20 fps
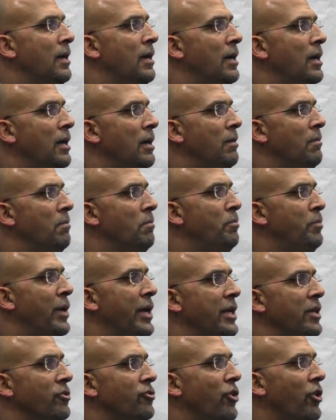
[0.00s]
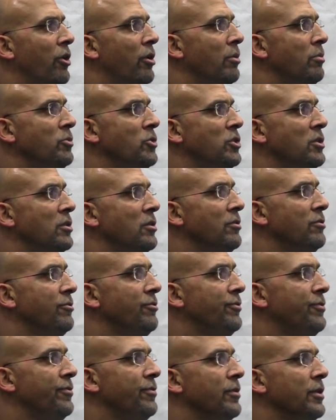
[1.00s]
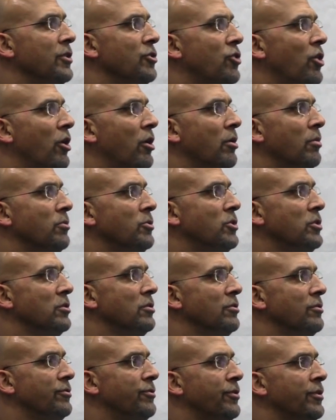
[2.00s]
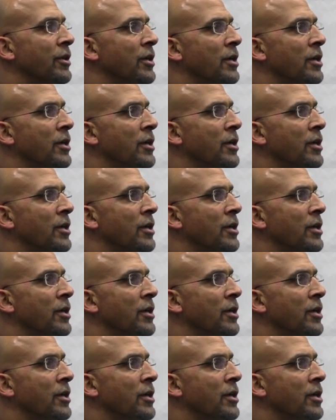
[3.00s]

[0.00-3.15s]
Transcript: um, but in terms of in terms of